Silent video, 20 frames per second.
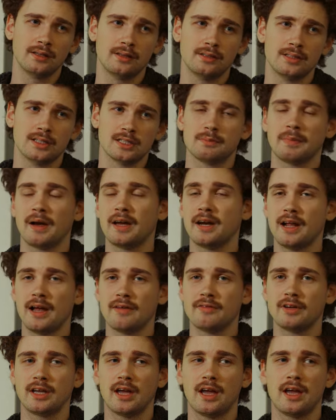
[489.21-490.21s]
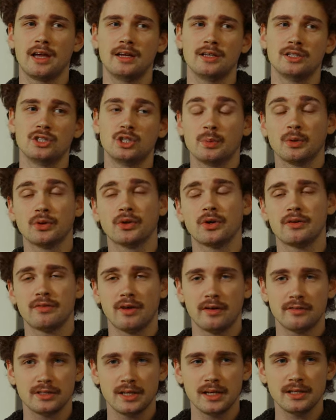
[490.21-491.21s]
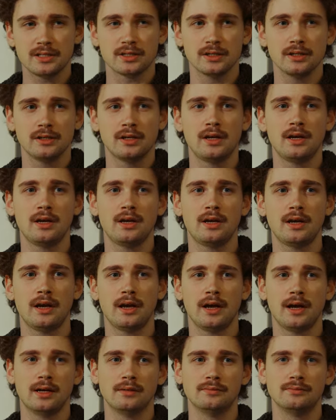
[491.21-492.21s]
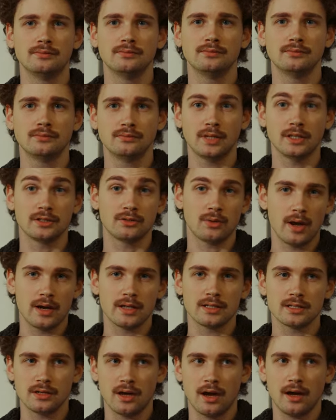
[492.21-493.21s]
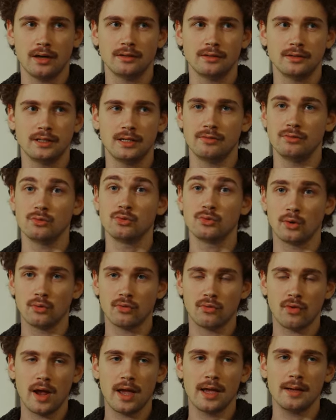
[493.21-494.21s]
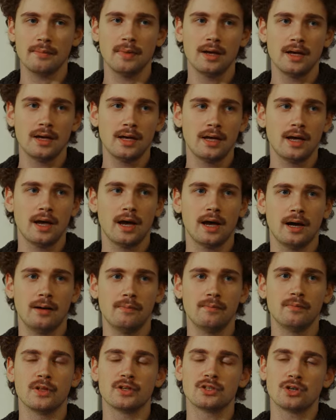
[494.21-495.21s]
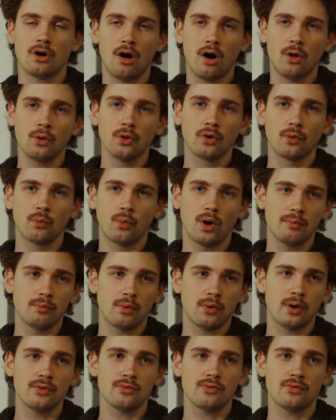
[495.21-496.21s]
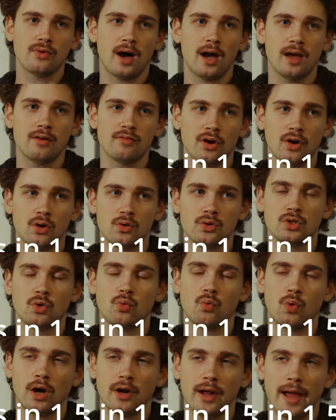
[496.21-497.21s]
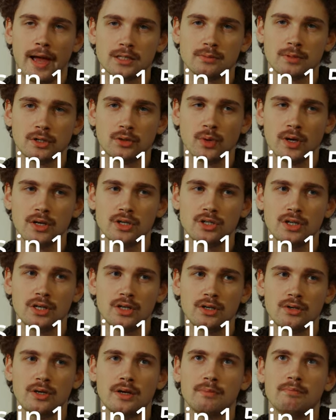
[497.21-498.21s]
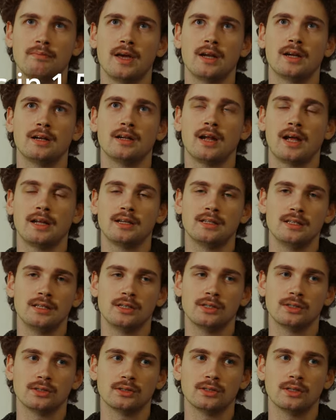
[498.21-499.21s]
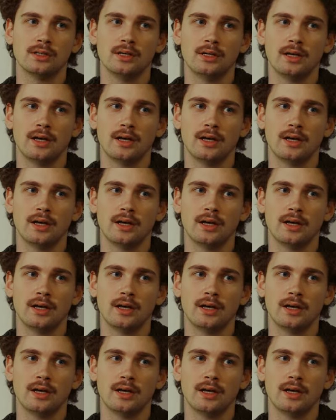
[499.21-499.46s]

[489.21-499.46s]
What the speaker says: despite it having a Super 35 sensor, that's right, it's not even full frame, the taller 1.50:1 aspect ratio made it an ideal